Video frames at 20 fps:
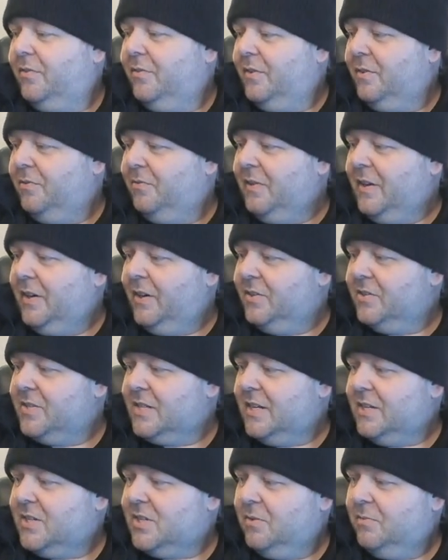the figures
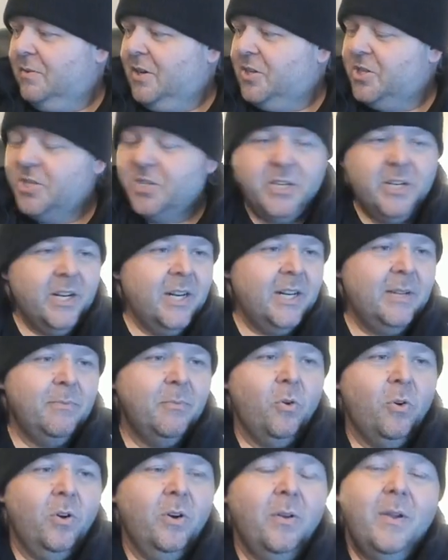that so much
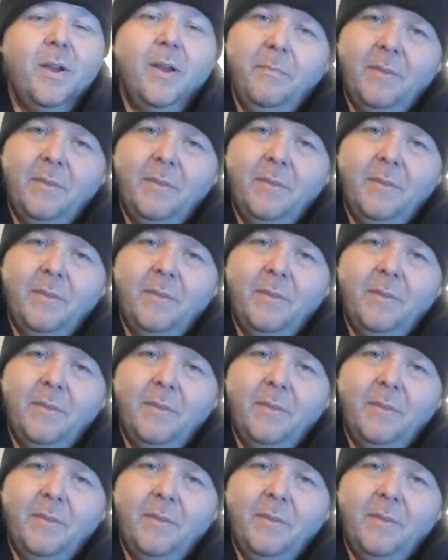anymore